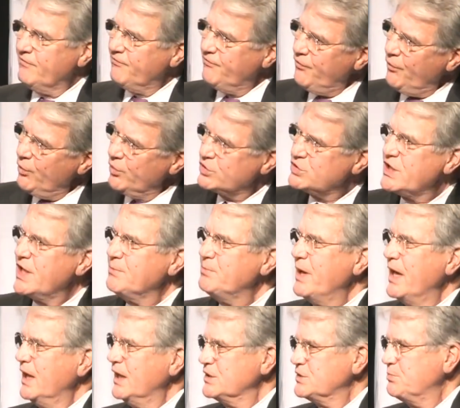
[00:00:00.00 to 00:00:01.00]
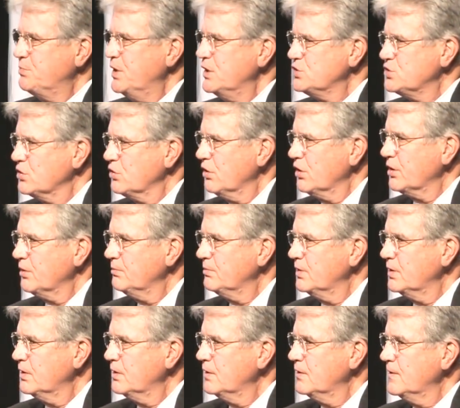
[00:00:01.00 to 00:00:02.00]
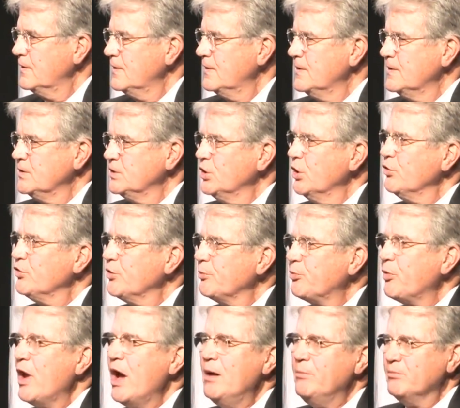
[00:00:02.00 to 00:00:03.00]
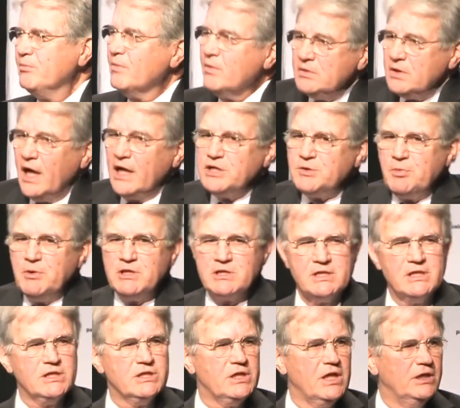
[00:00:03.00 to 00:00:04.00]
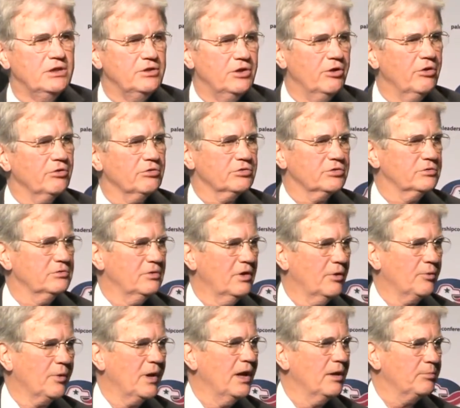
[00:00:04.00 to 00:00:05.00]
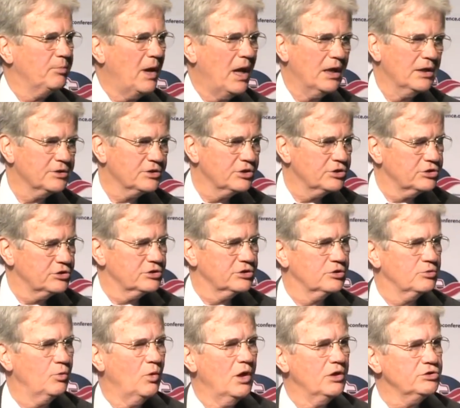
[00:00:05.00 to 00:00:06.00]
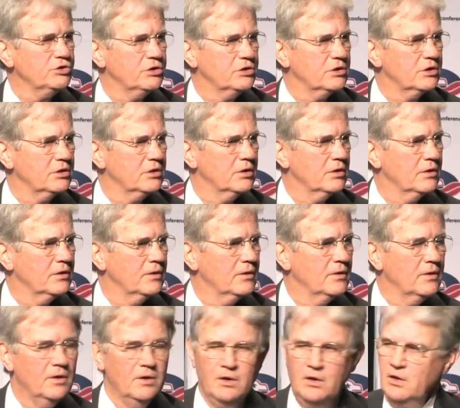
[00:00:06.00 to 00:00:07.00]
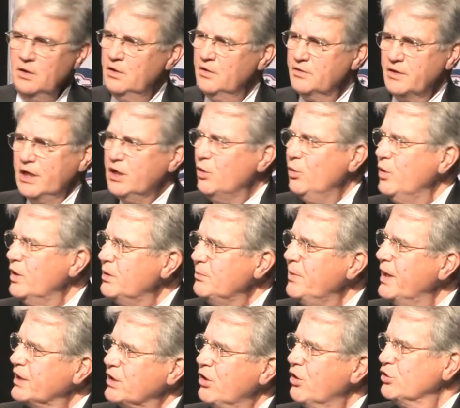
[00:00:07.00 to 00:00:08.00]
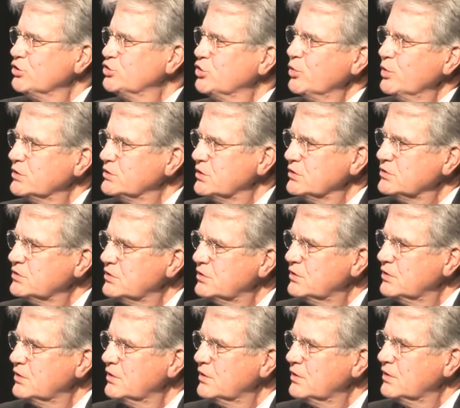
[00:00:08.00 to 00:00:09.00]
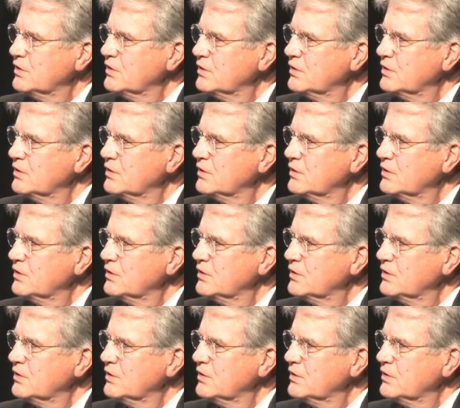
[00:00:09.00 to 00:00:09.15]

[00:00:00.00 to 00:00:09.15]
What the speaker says: and force a balanced budget on them. You know, the problem, I spent 16 years around politicians in Washington. They don't want to make hard choices.